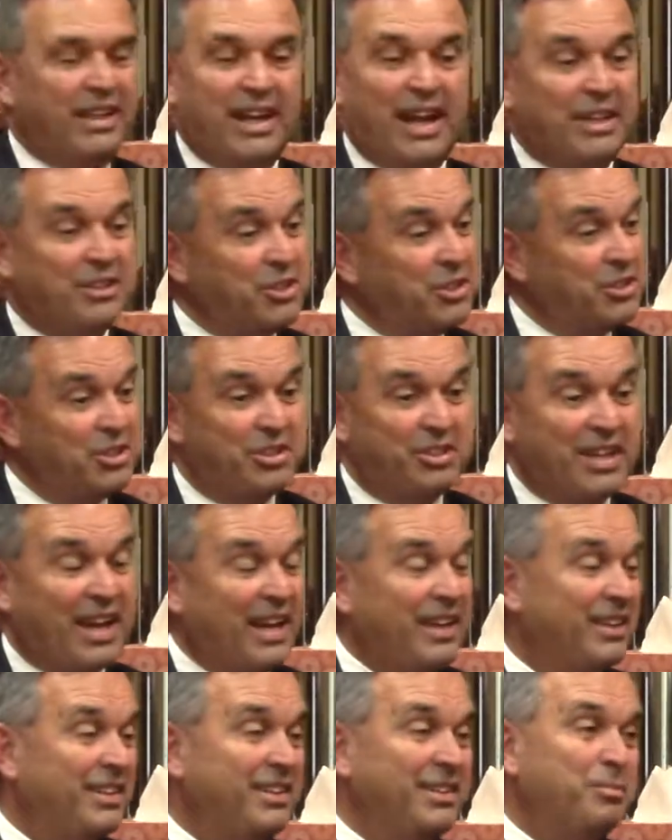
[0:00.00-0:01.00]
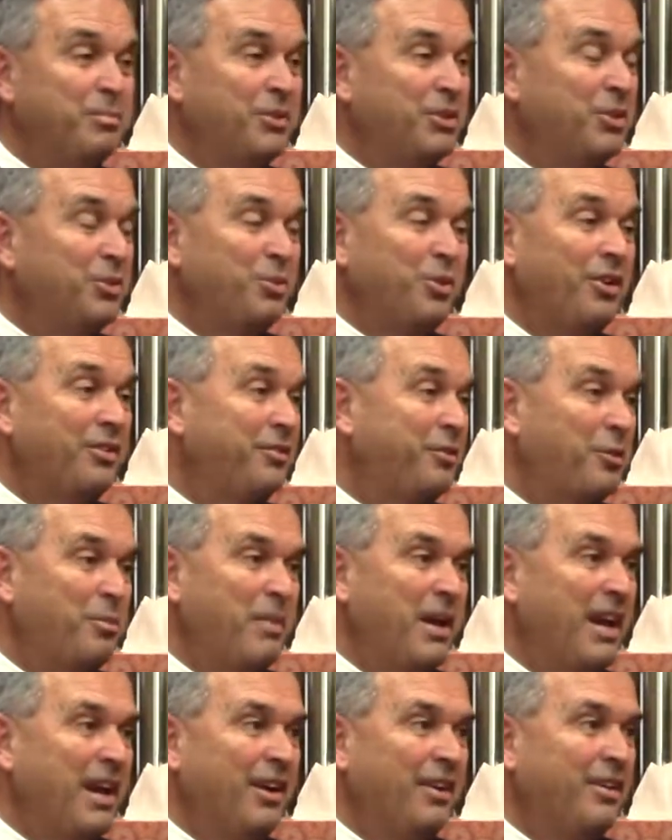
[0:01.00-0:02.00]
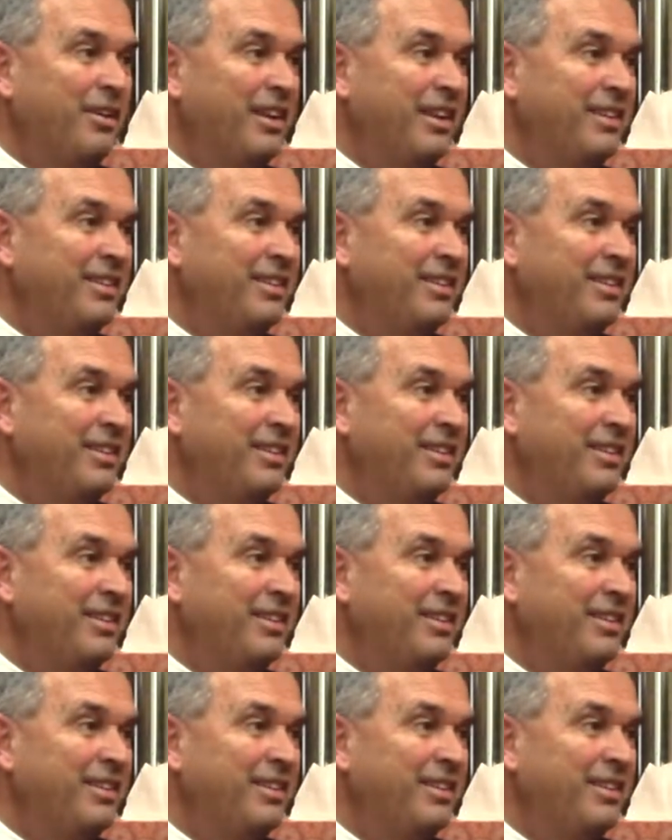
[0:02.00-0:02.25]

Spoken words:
I just decided to run for mayor,